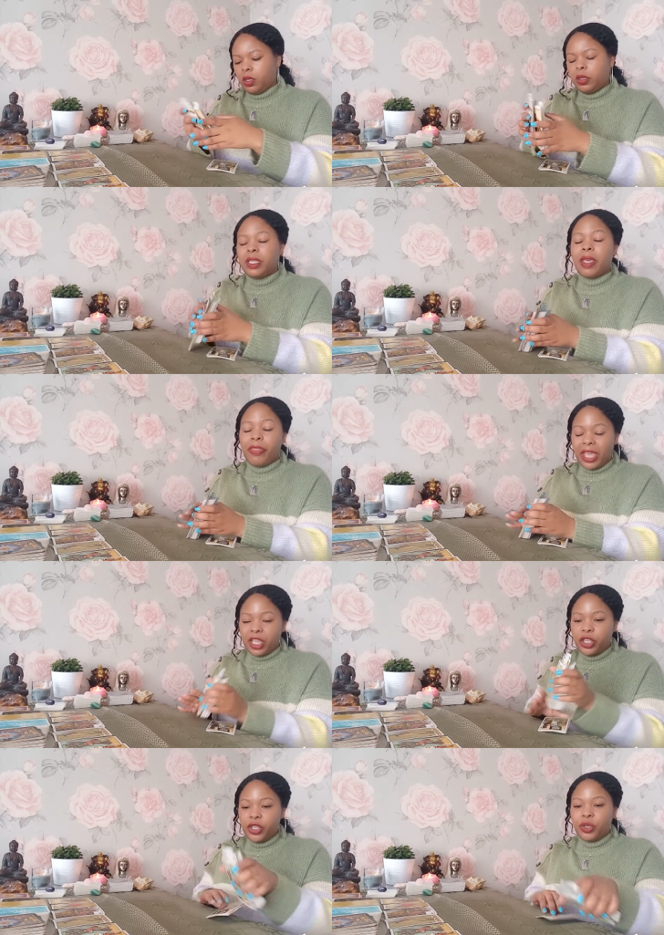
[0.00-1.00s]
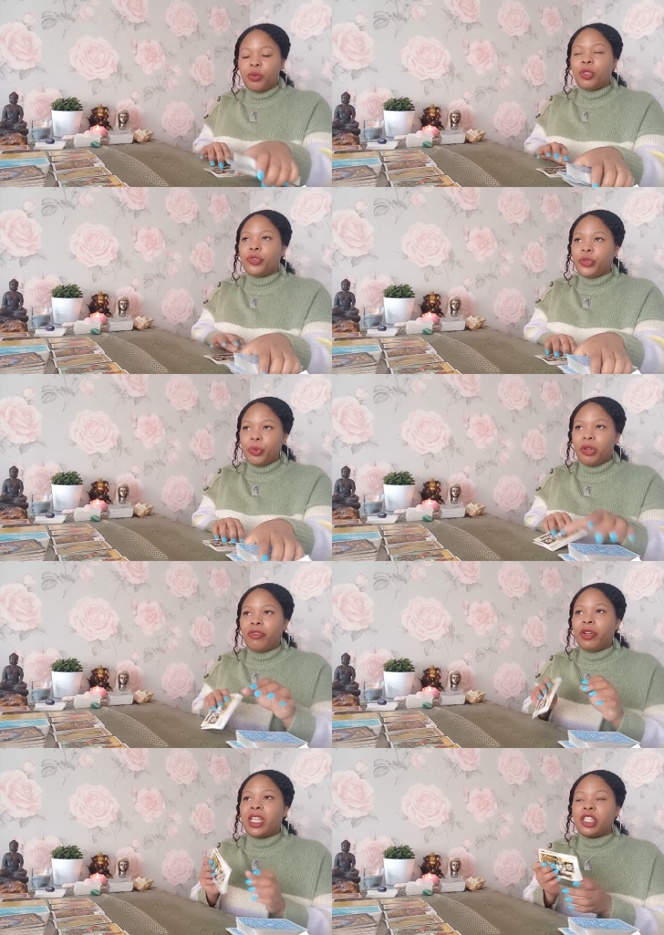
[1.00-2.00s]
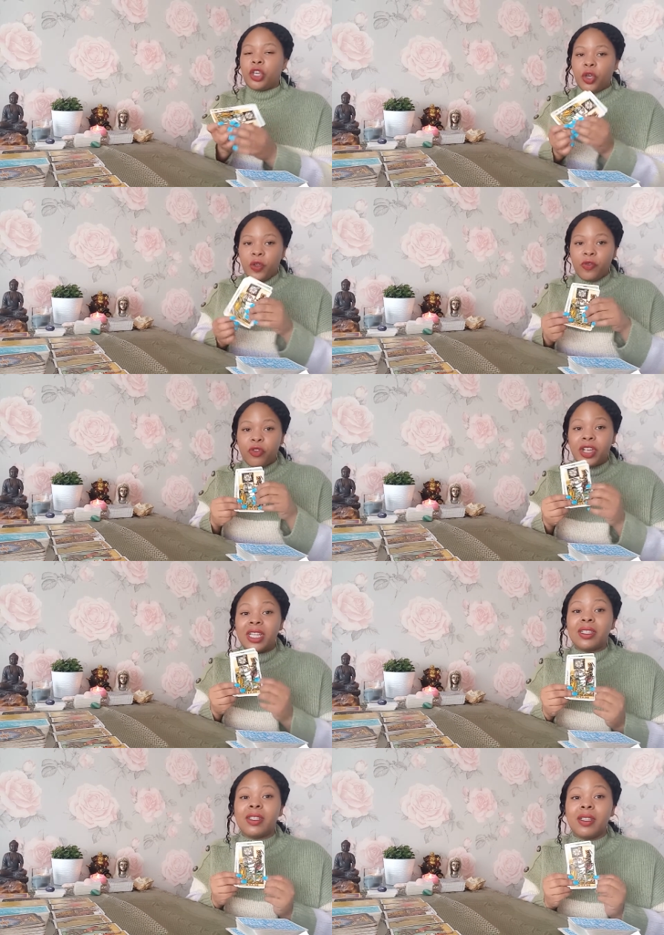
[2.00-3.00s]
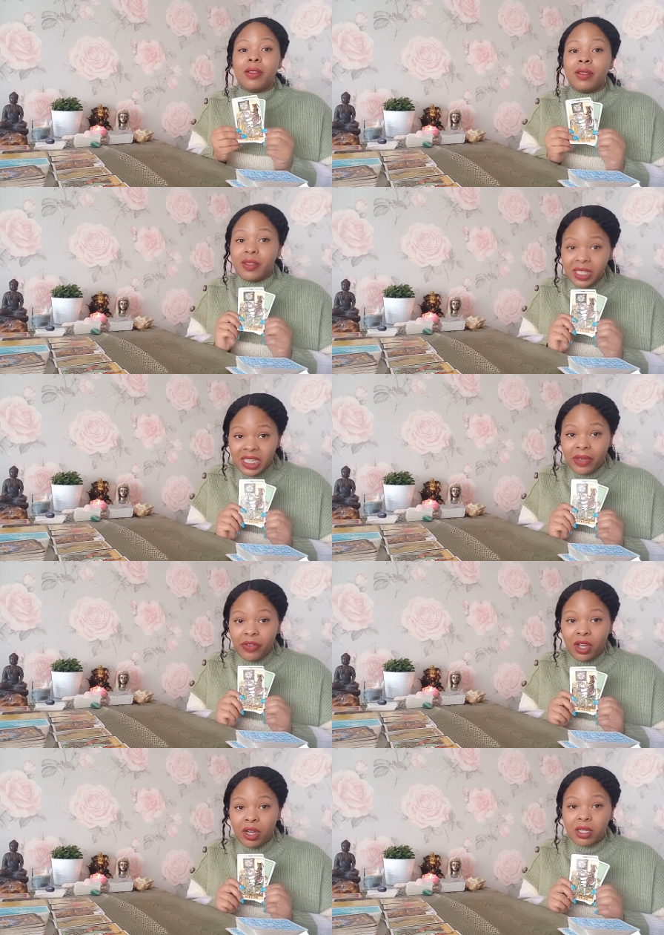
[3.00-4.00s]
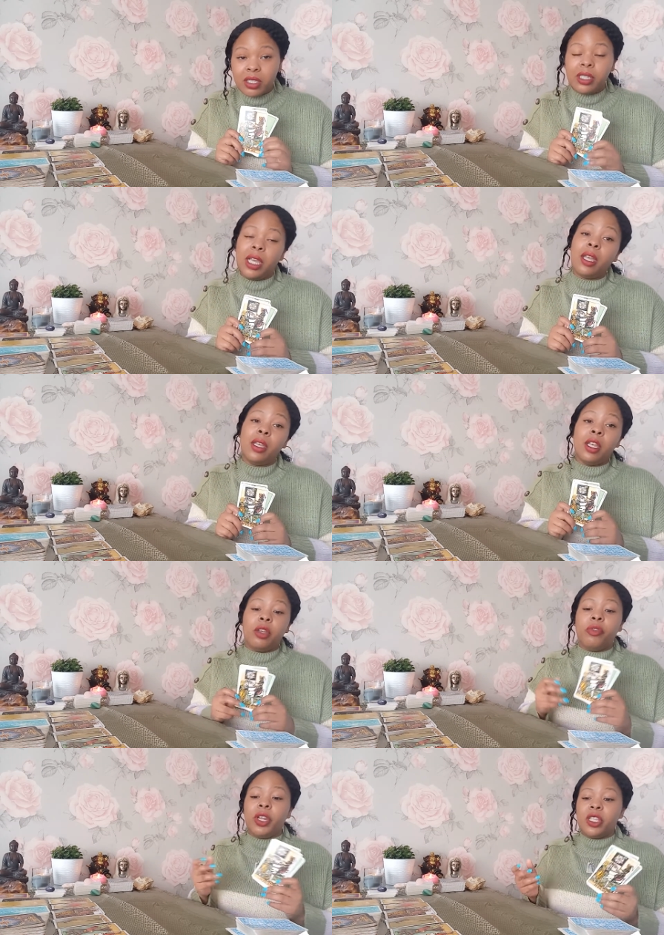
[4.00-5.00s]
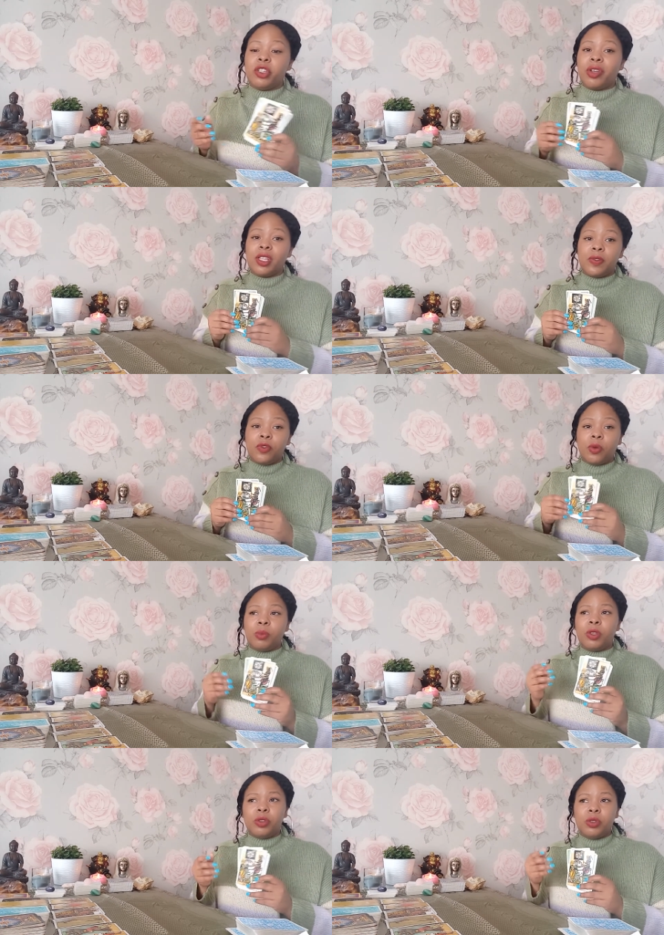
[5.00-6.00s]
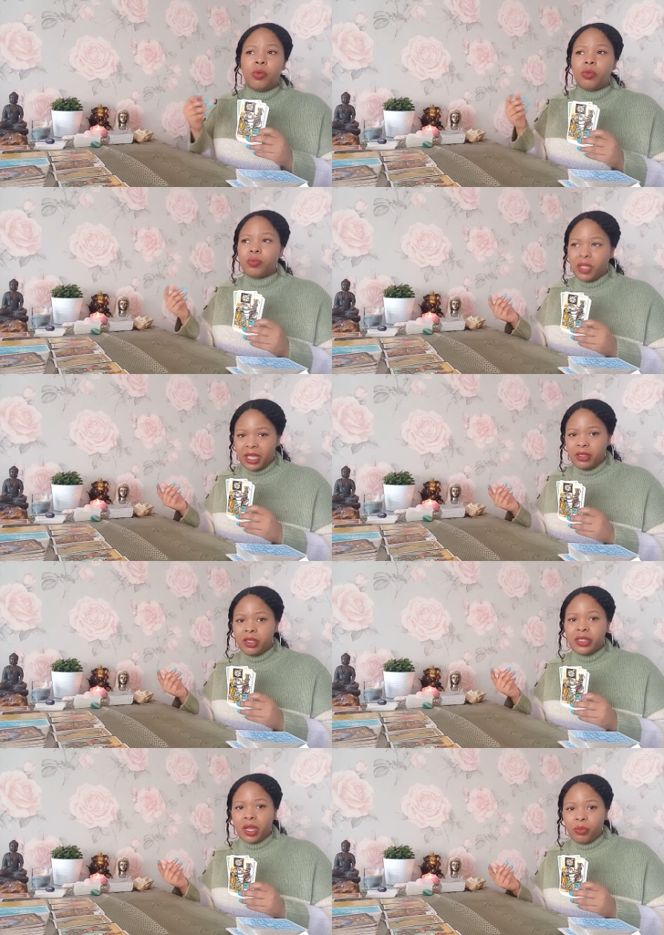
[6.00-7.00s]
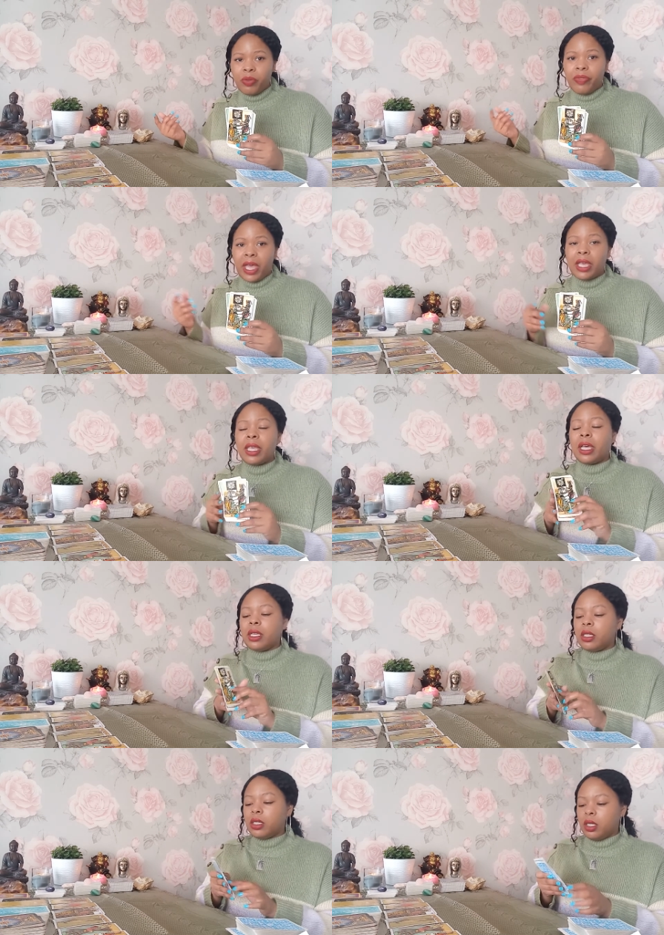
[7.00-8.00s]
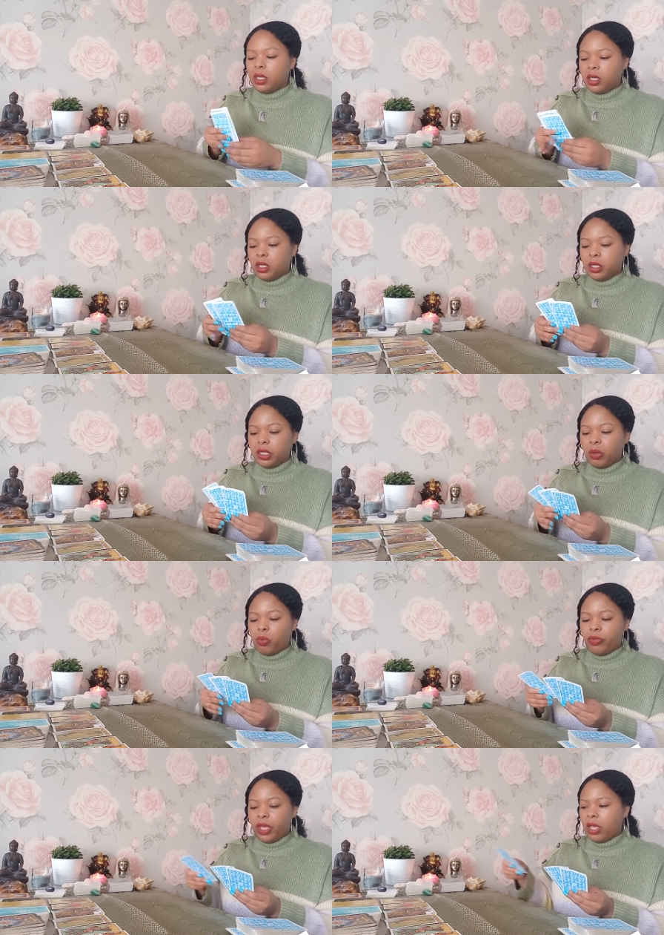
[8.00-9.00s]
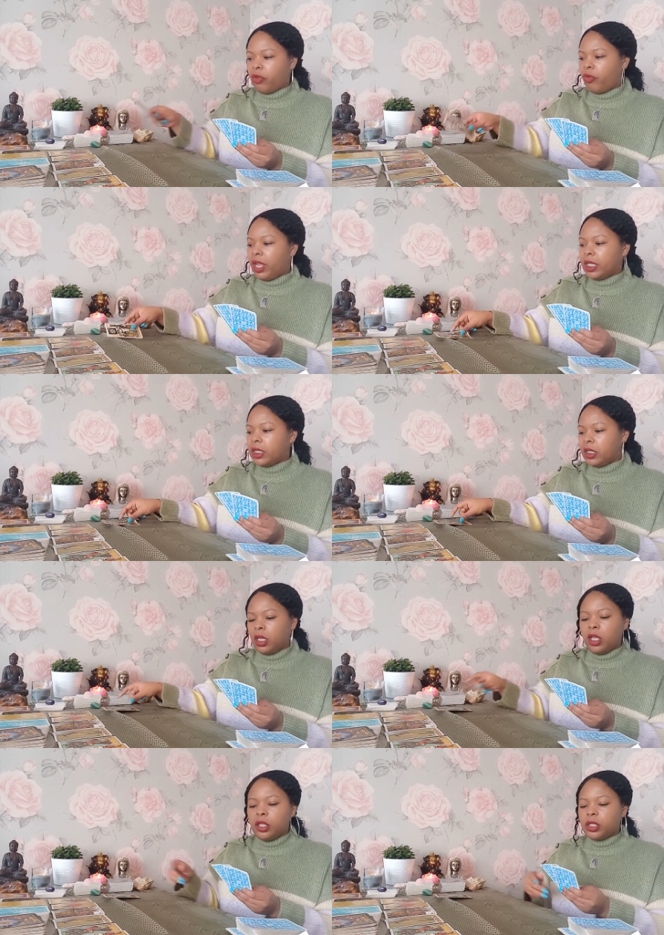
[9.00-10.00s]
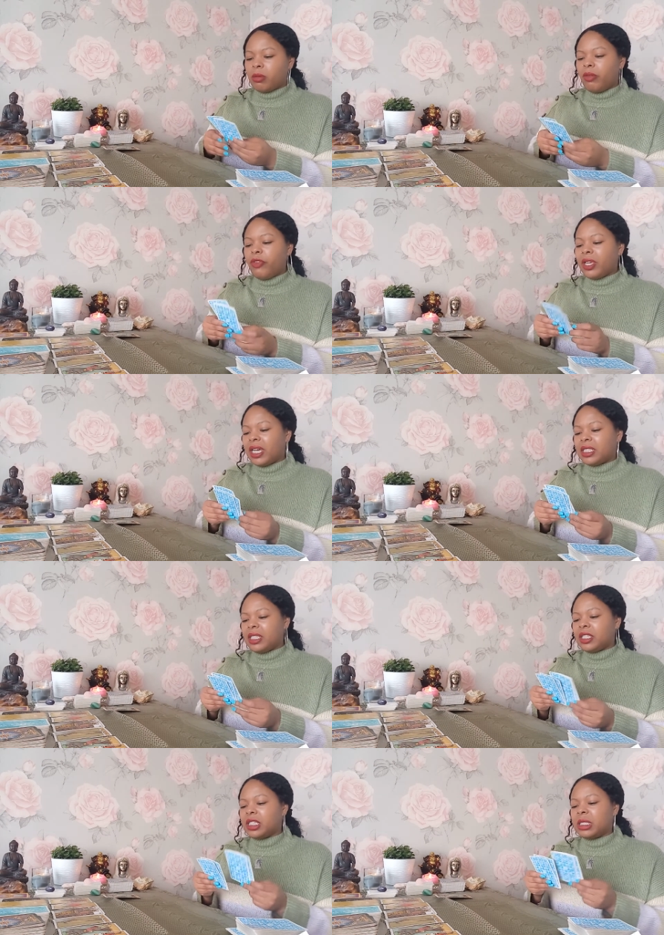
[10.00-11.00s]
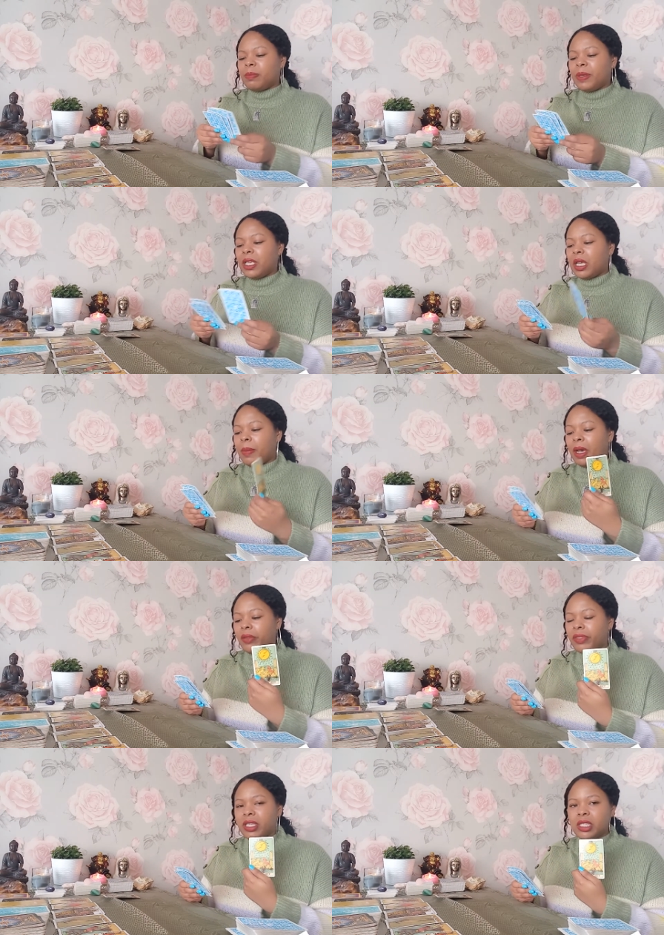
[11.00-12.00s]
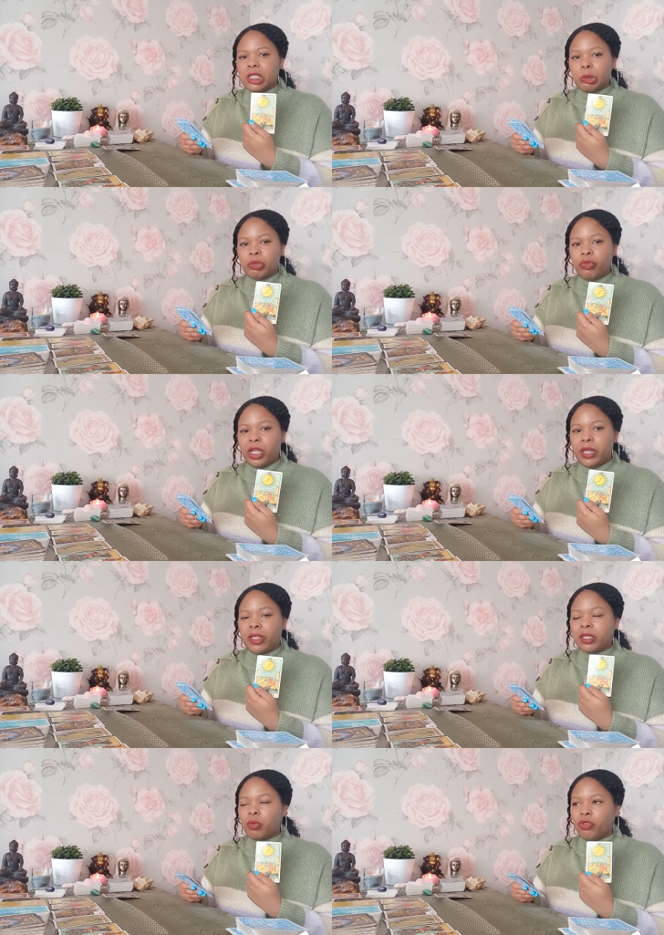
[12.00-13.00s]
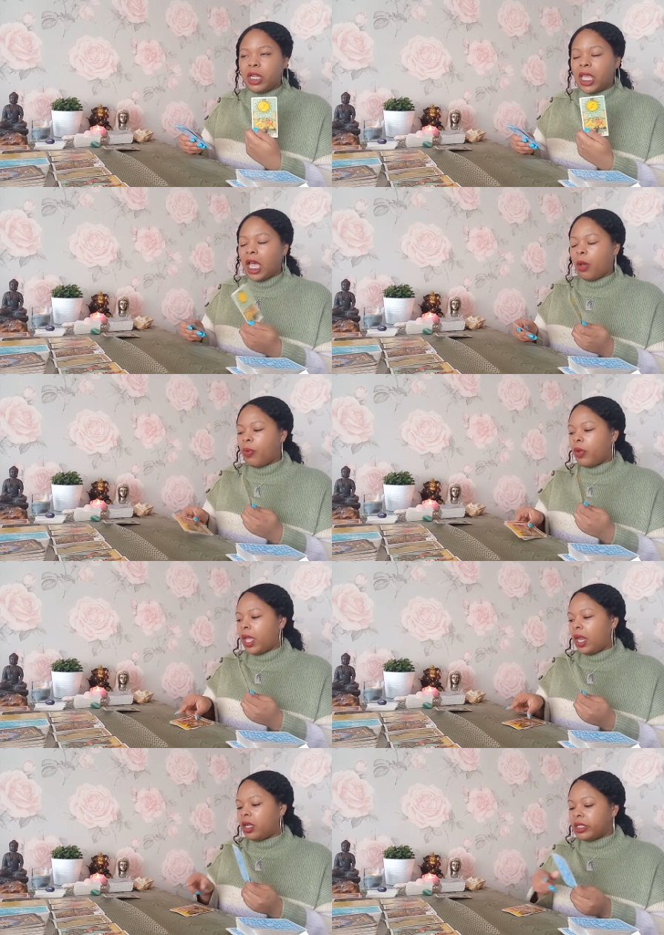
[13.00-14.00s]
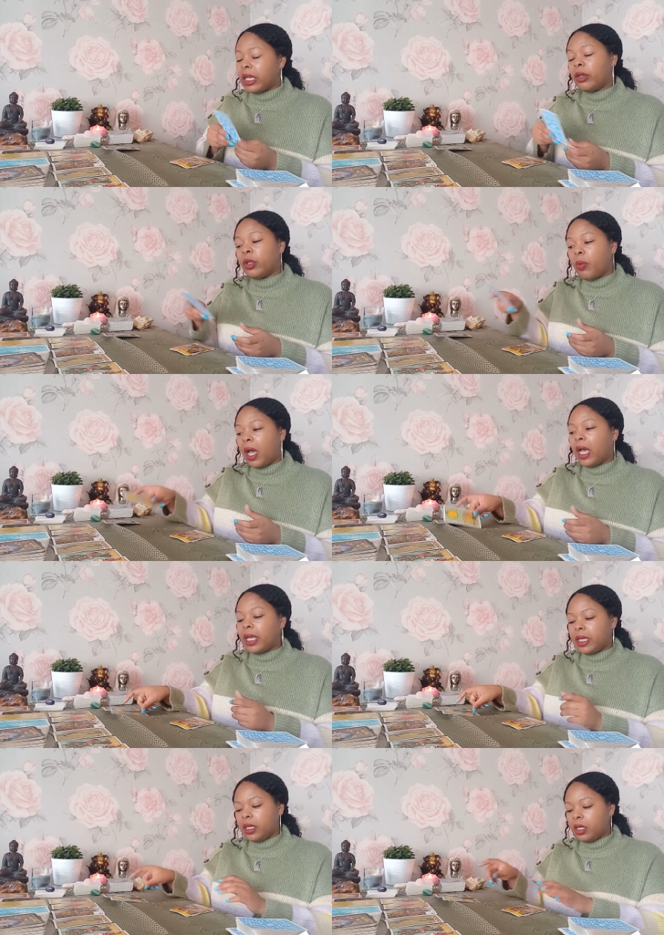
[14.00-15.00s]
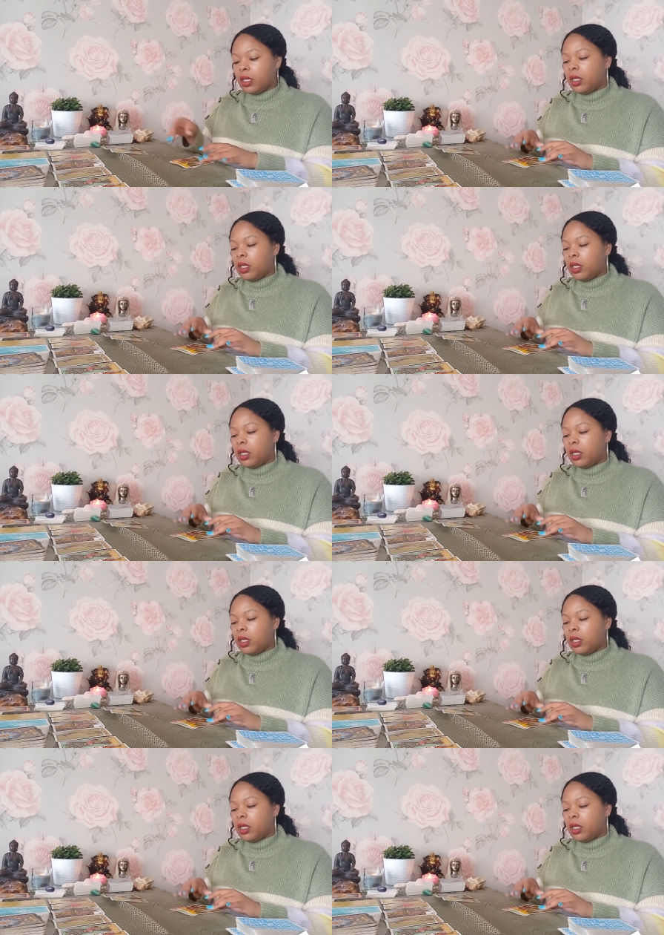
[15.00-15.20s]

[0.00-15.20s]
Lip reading: Yeah, thank you. You do want to release, you're over it. The Death card, yeah? Ready to transform. You're done with that, yeah? You're done with that. Great. Some of you guys need to speak about this. This will really help, okay? And I'll tell you why.